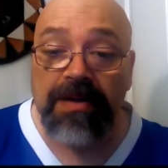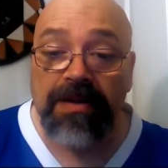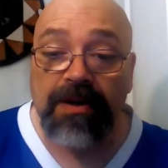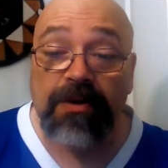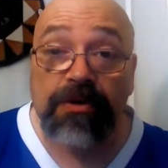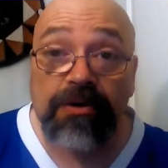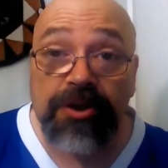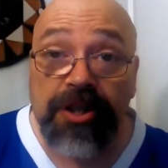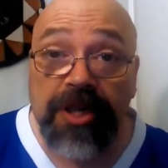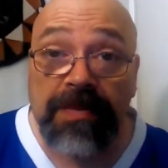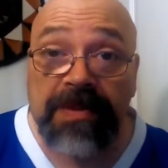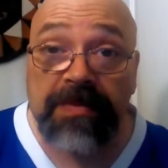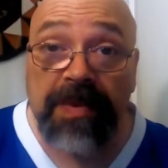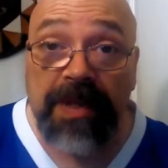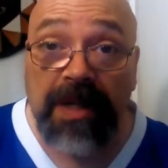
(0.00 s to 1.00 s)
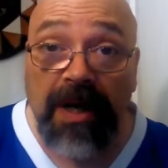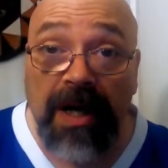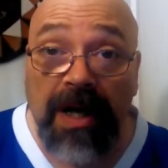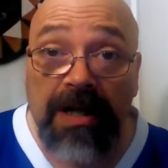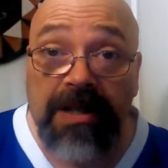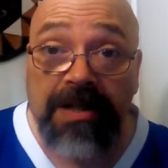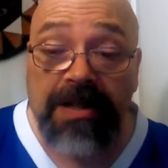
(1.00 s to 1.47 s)
the cruise ship has been
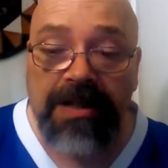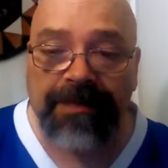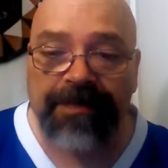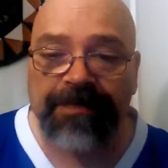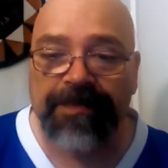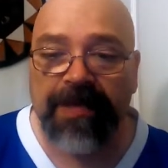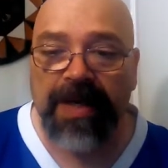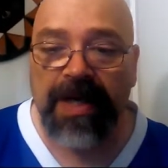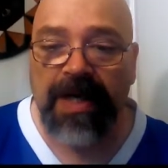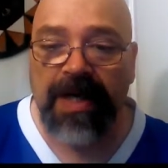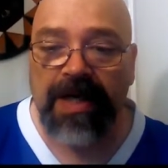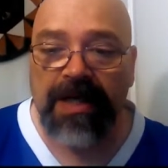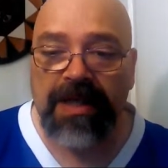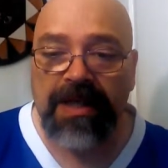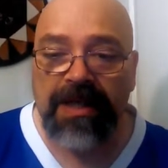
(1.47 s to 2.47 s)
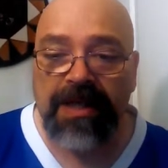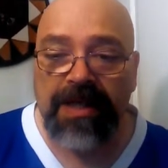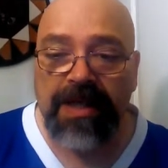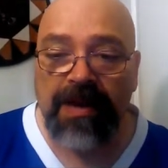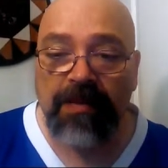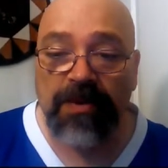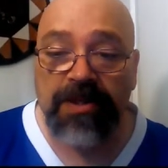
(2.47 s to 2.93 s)
lost.
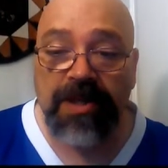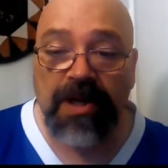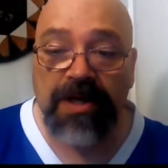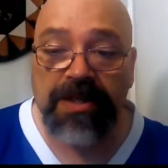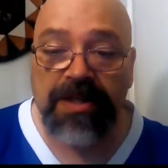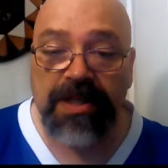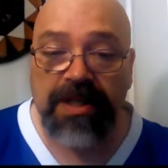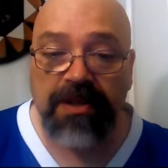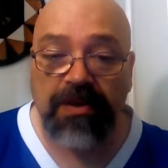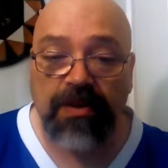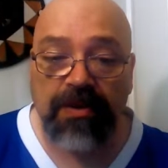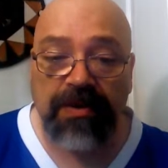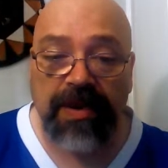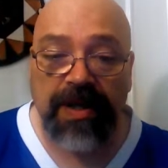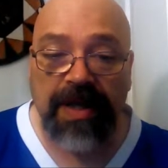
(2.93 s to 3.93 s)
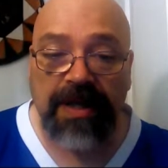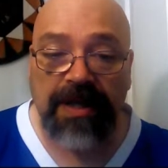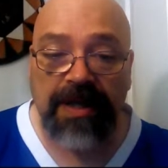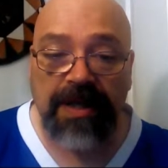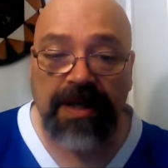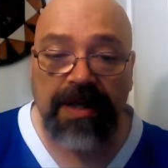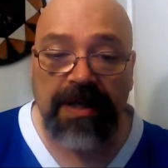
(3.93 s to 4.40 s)
It was lost in the North
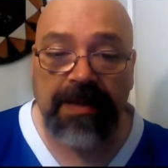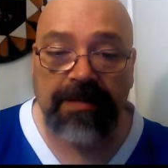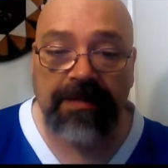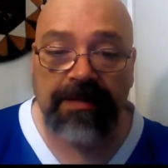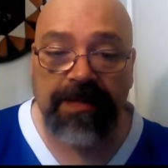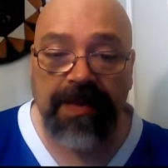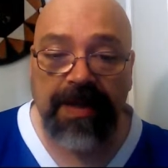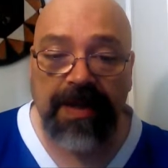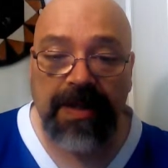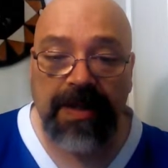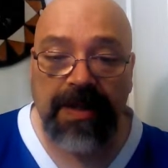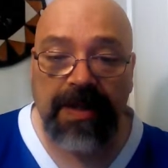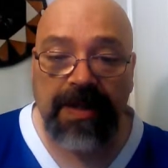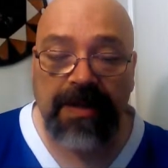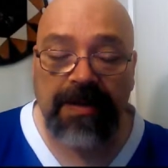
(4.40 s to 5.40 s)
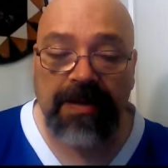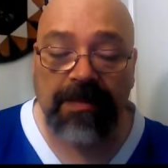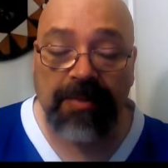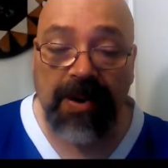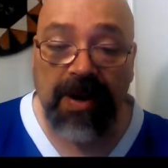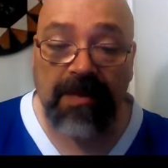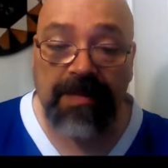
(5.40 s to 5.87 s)
Atlantic. The
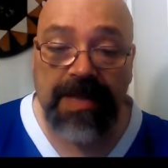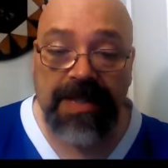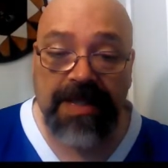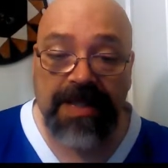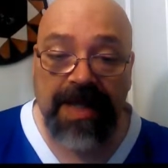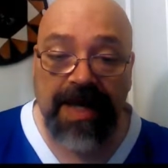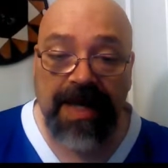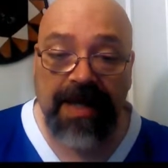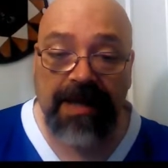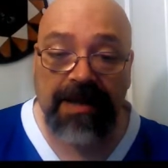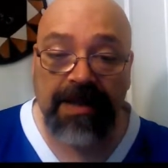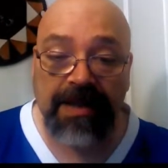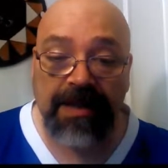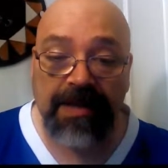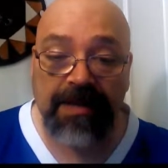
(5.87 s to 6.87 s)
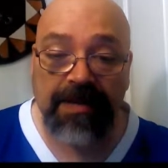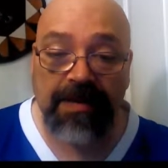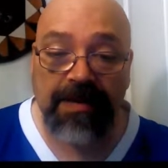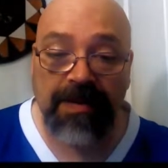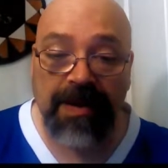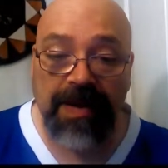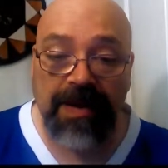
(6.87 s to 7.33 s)
problem is that
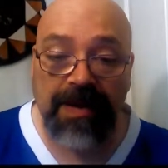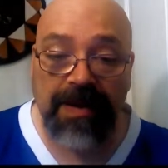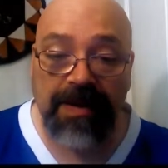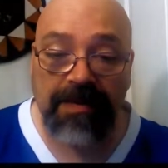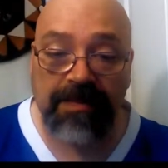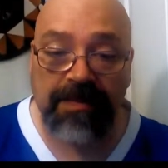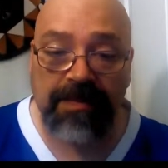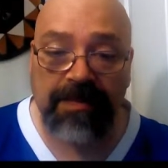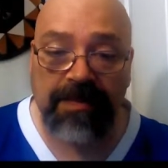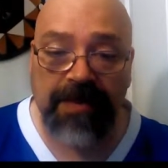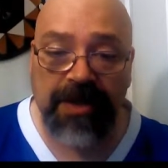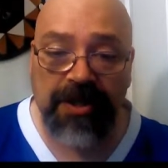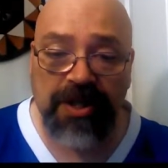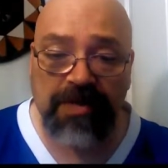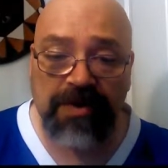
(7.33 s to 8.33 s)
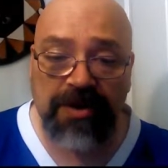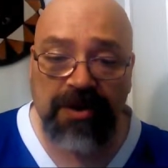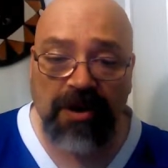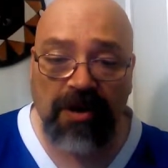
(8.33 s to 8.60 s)
the ship is